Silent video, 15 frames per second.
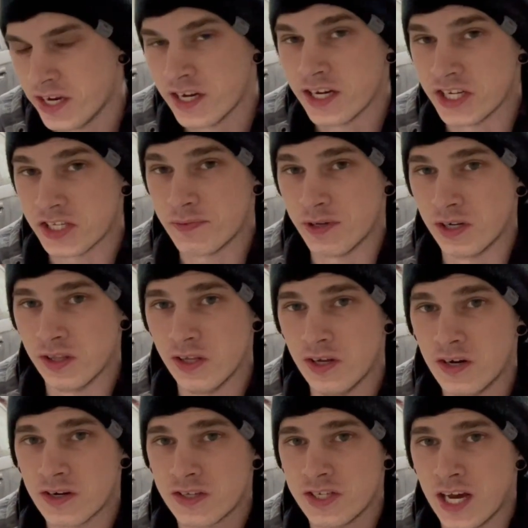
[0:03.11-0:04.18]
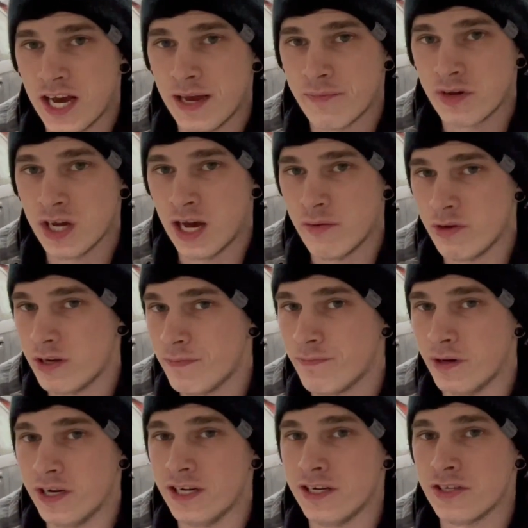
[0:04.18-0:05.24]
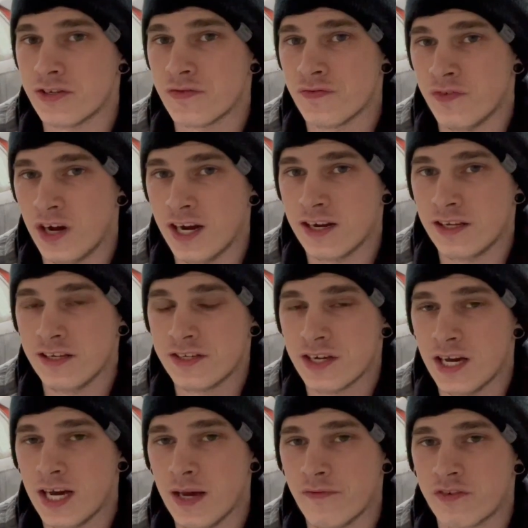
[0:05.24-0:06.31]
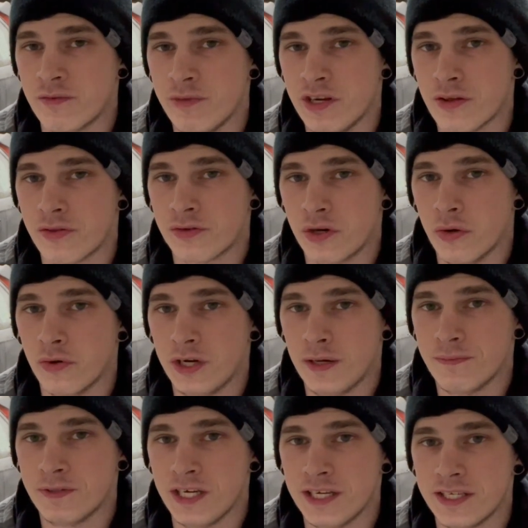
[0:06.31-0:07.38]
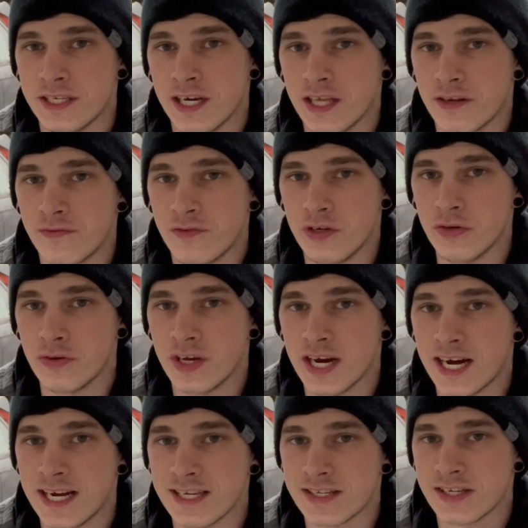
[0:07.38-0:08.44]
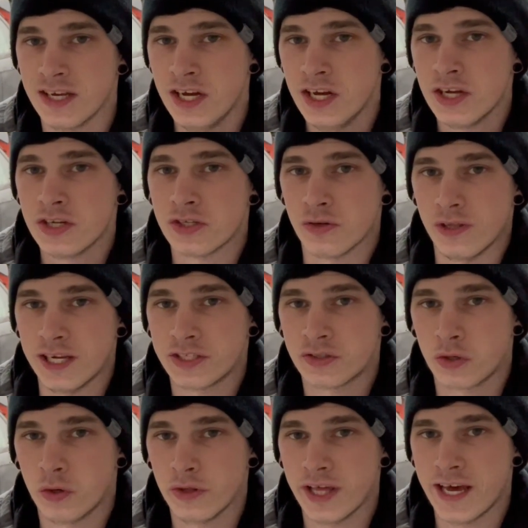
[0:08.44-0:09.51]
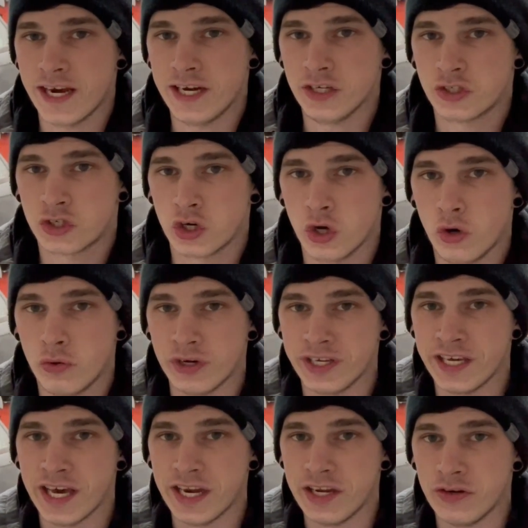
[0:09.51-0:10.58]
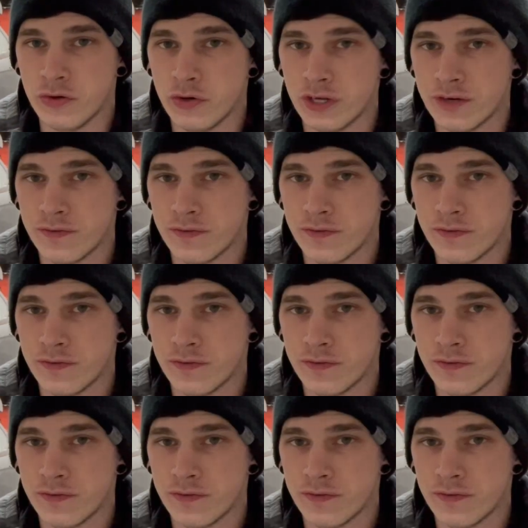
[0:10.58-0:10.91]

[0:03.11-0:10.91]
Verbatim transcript: It's been a long time coming, but it is finally time for me to throw an update together for you guys. So let's roll that intro and get into it.